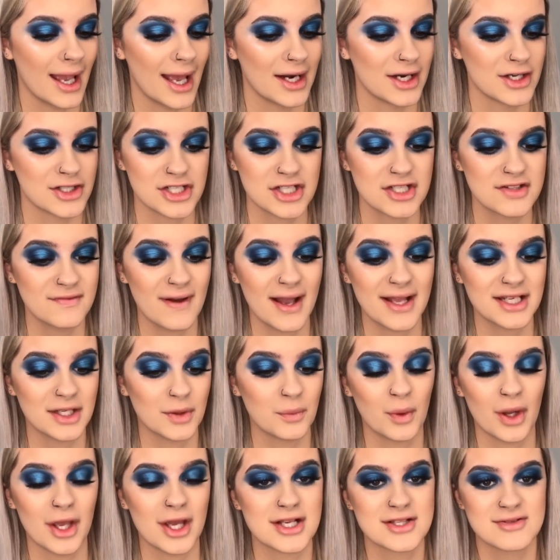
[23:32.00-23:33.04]
I just find
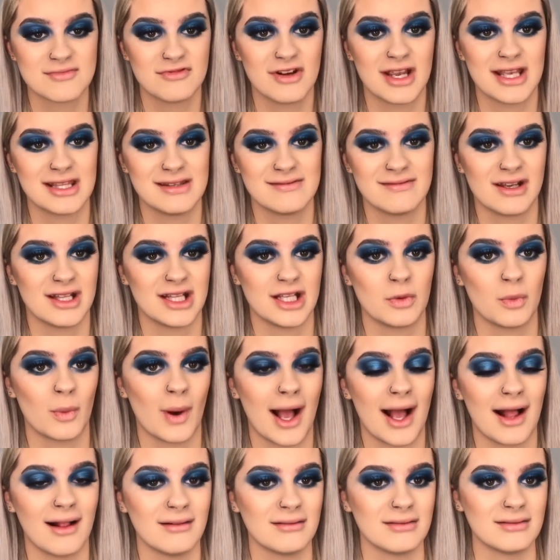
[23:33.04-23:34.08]
it works really
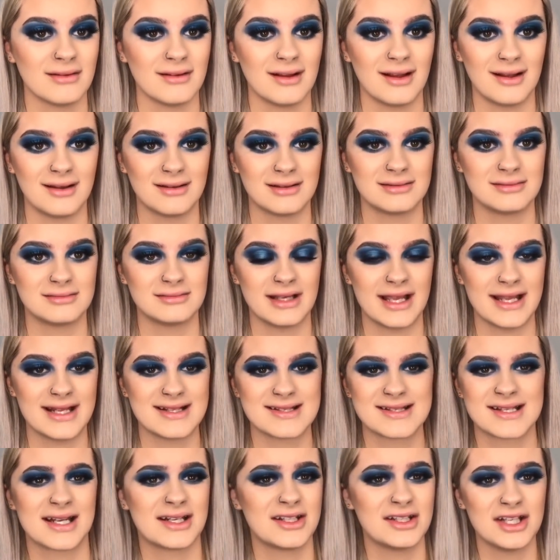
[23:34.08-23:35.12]
well
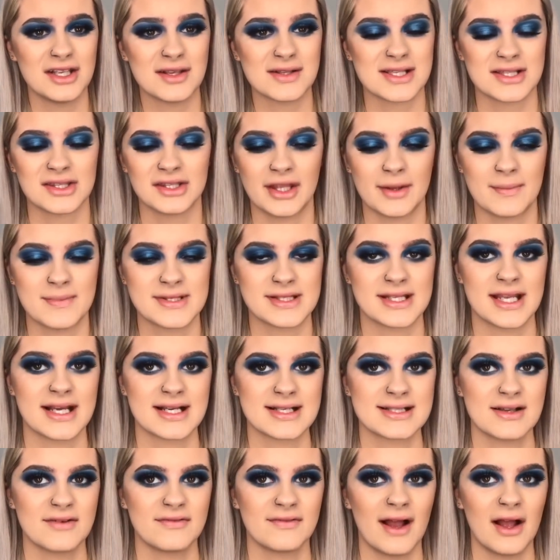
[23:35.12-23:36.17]
instead of using
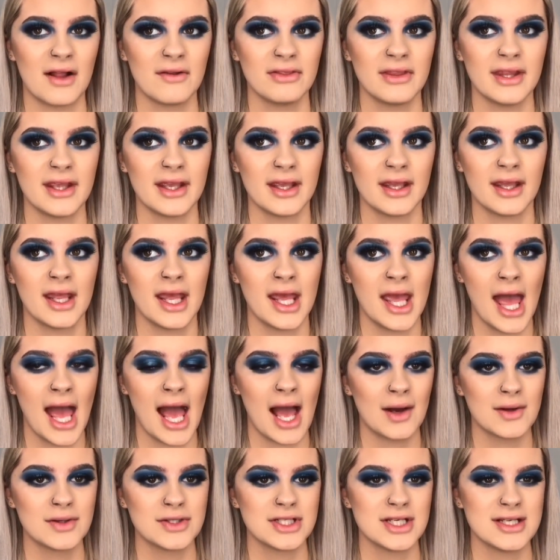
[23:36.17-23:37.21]
lipsticks. I found that
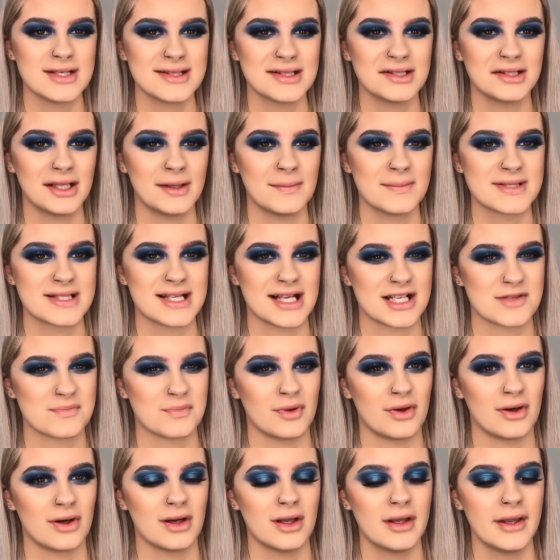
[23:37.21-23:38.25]
I was using lipsticks,
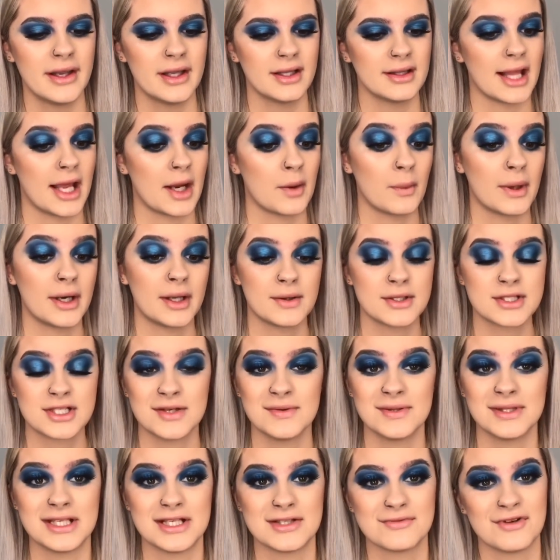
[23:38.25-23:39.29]
but like when I was
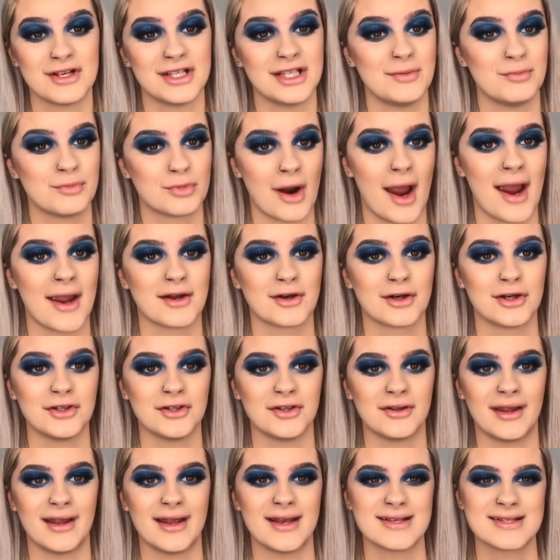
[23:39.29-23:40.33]
doing these really bright
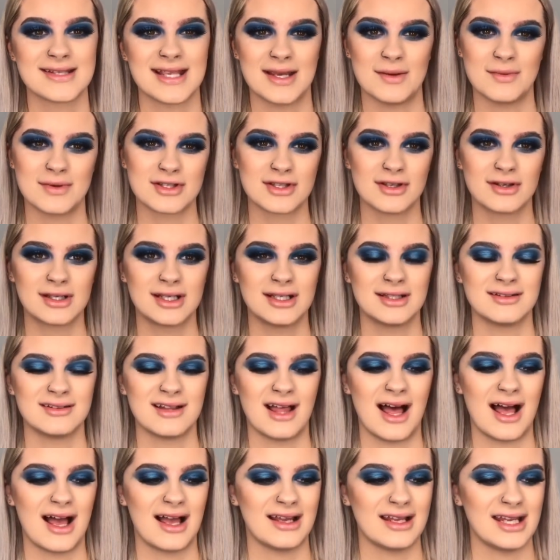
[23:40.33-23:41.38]
colours, it was looking
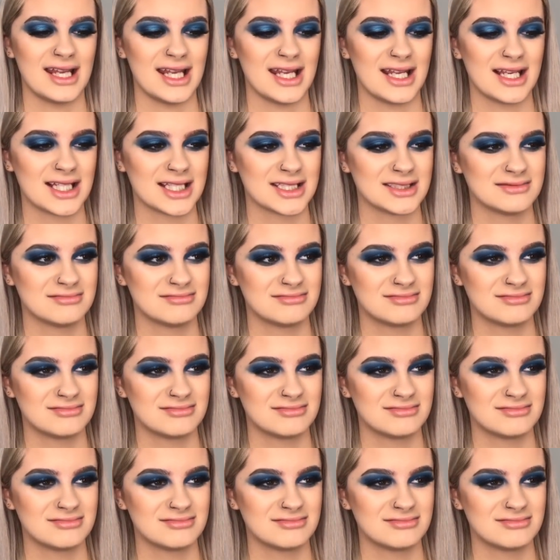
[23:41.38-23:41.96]
like,